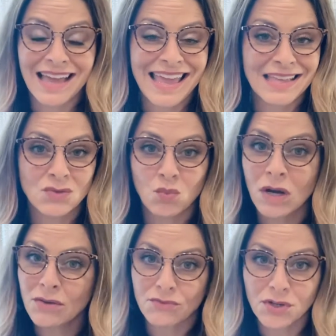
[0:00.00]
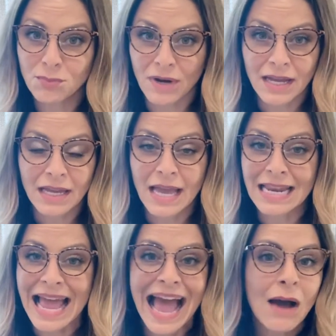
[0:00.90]
and what rubric,
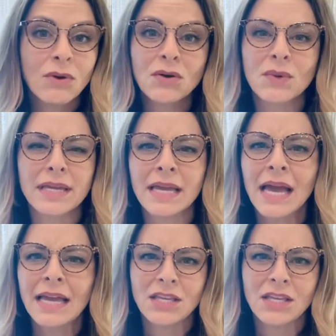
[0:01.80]
and how are we,